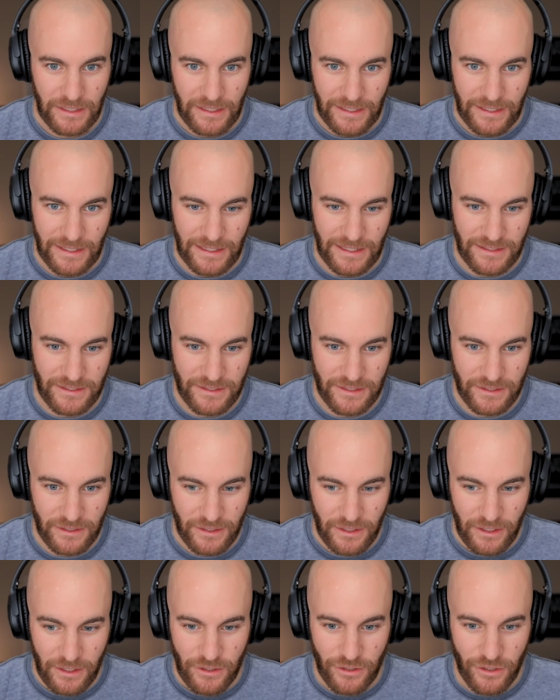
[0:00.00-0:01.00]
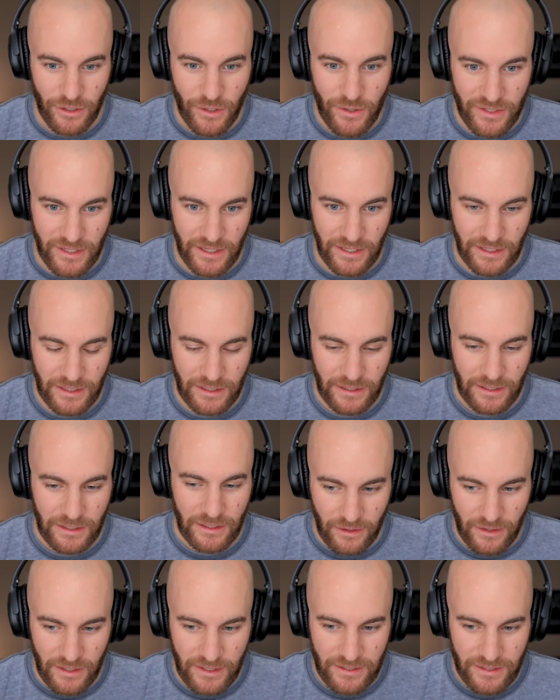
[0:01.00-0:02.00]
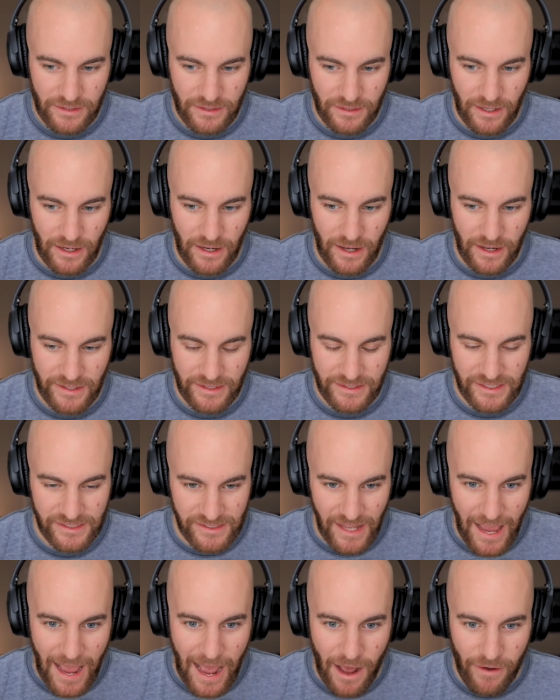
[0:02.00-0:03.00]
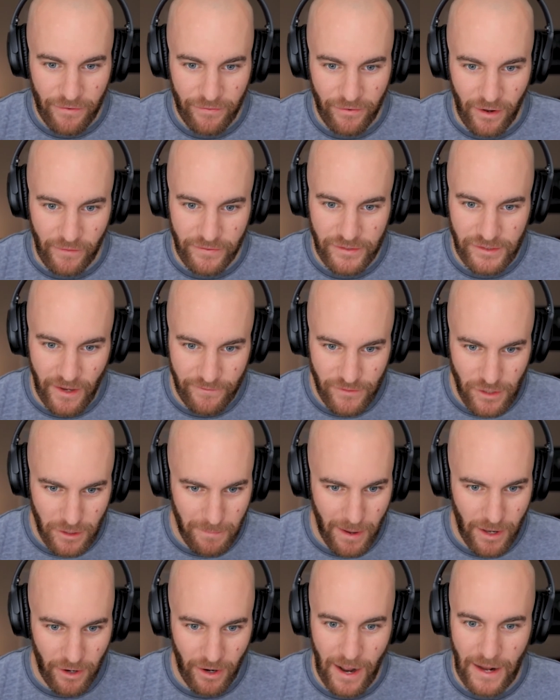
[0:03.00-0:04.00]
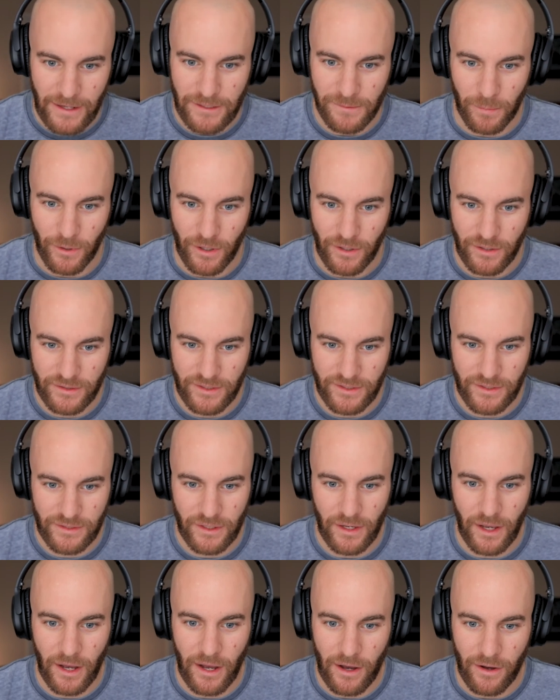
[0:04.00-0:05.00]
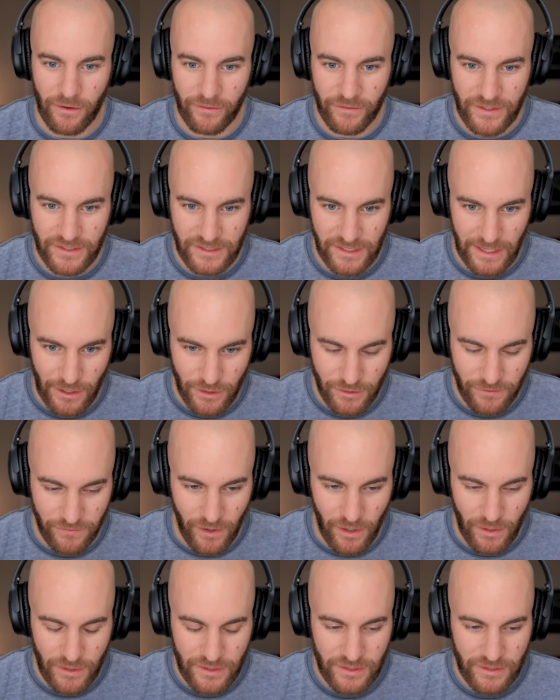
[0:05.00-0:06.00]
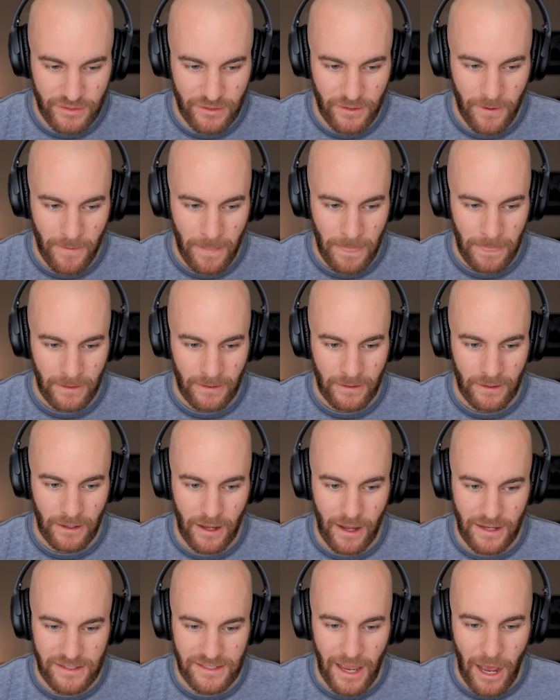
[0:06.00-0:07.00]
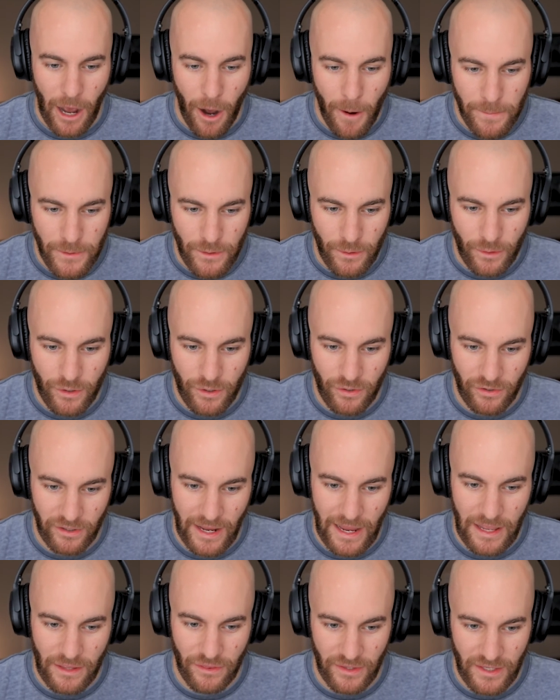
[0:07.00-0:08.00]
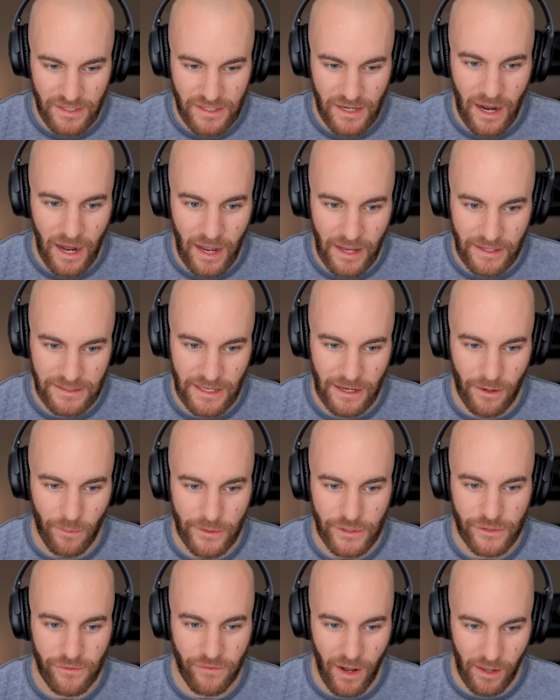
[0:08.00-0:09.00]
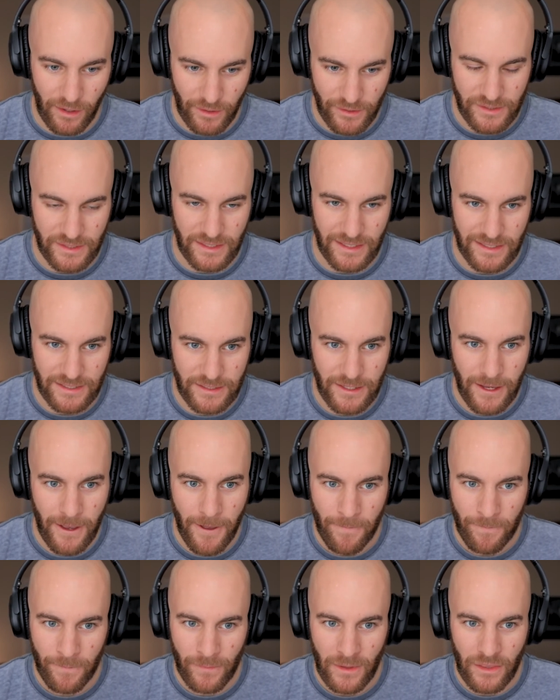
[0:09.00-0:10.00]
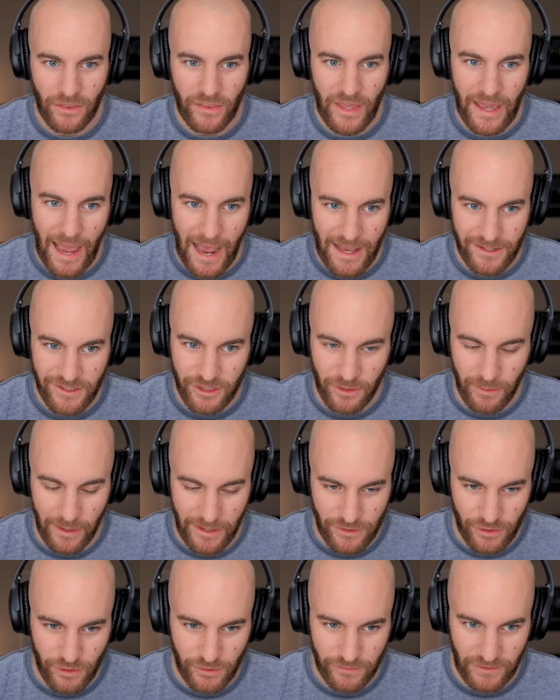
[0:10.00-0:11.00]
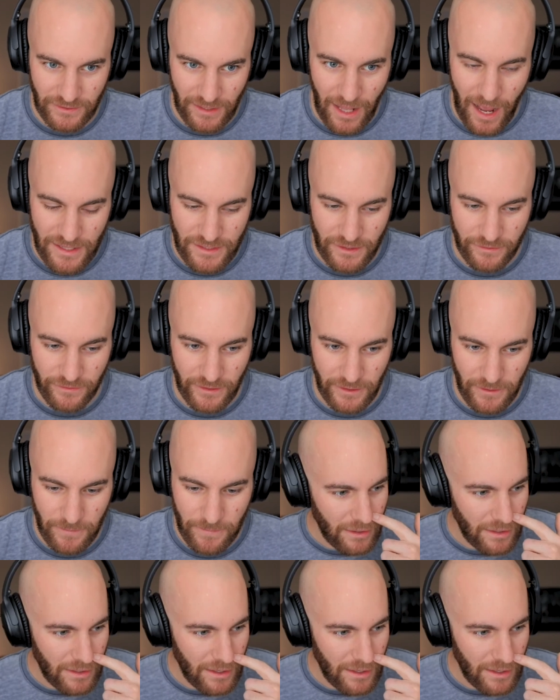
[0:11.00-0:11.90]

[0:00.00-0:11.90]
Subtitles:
It's using this staff of subject matter experts, of sales folks to help you create this content, which follows this they ask you answer philosophy.